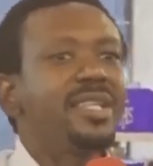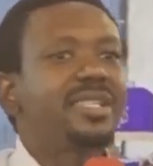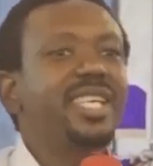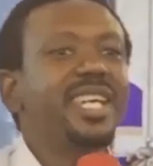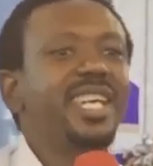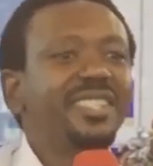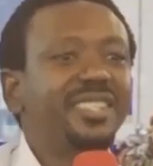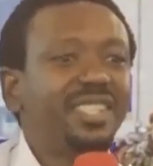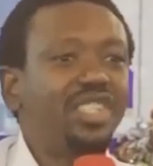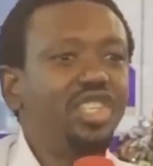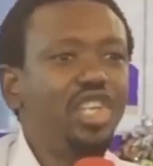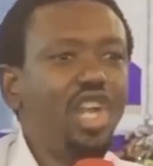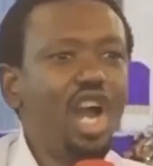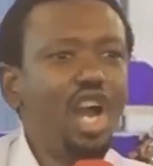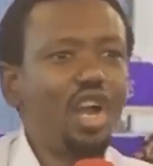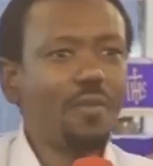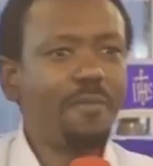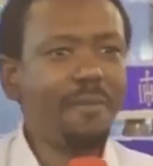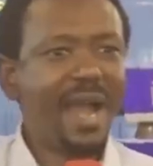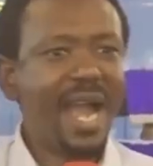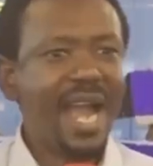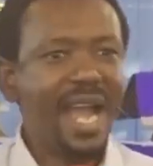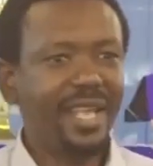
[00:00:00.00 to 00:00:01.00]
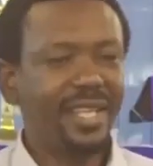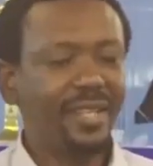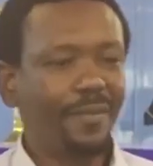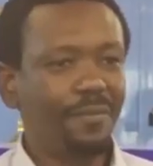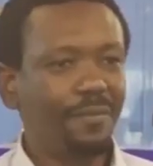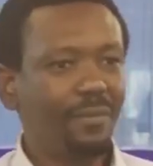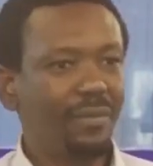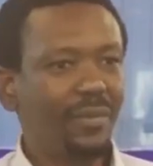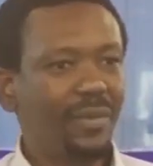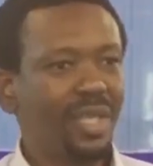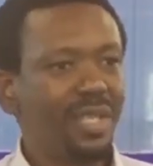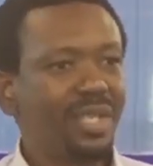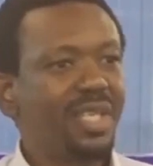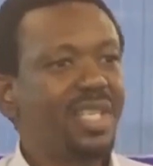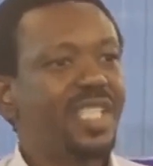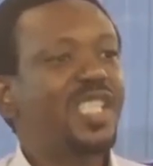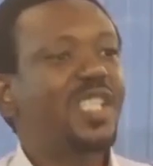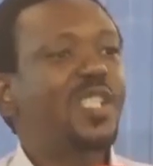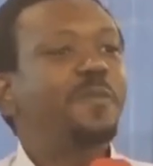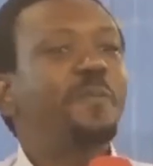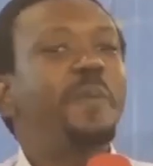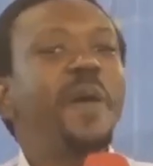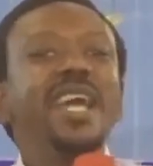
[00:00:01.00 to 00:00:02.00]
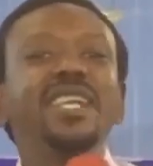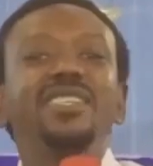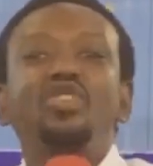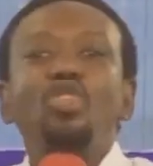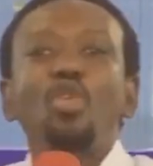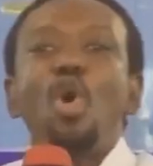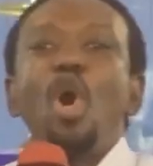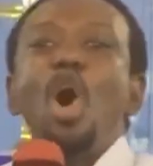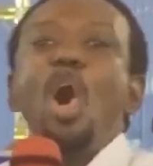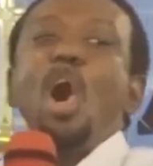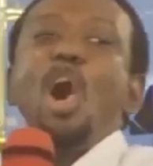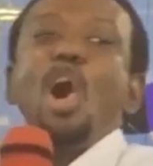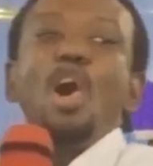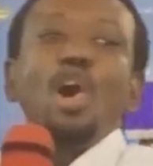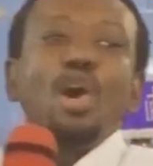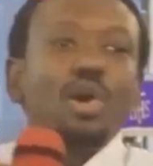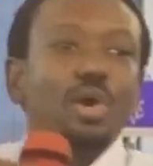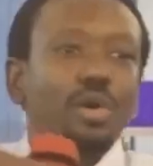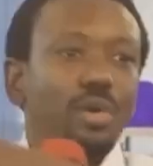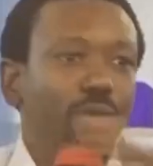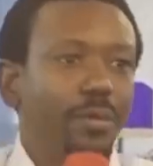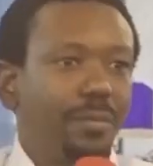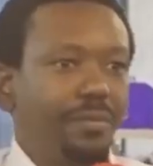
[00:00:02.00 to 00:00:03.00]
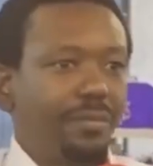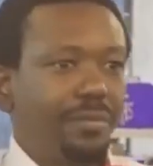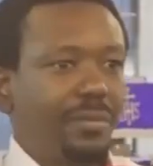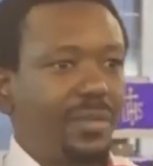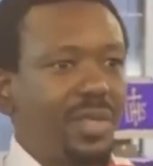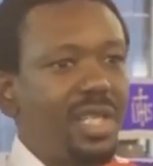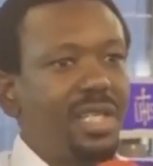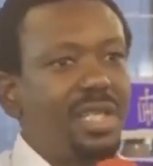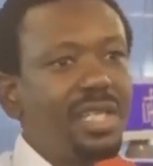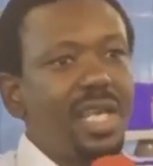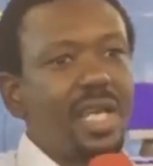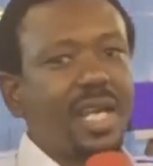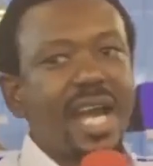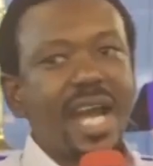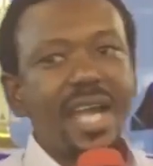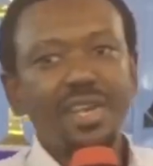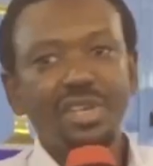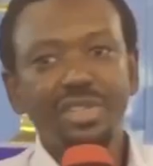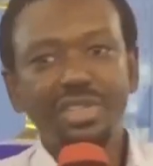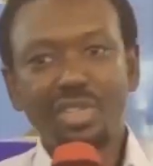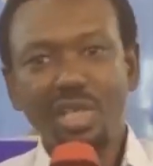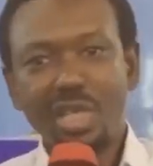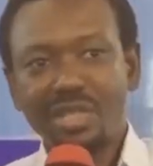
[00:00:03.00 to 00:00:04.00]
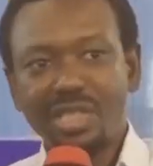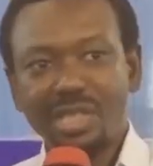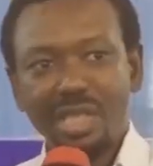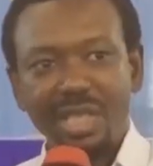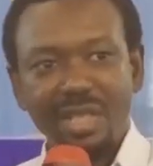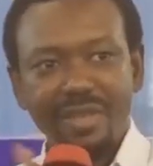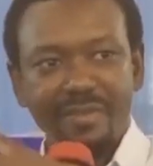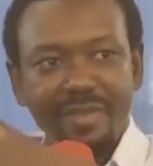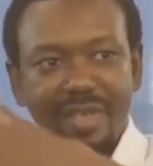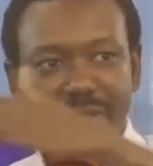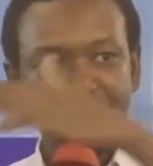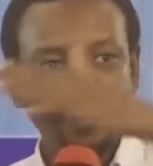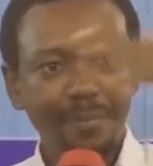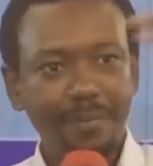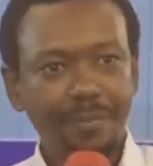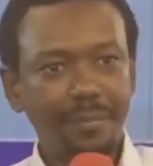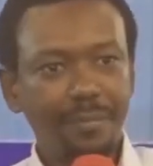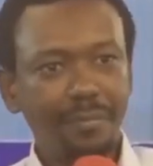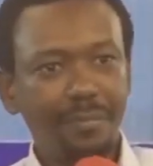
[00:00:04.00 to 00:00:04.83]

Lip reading: This young man spent all in a riotous living.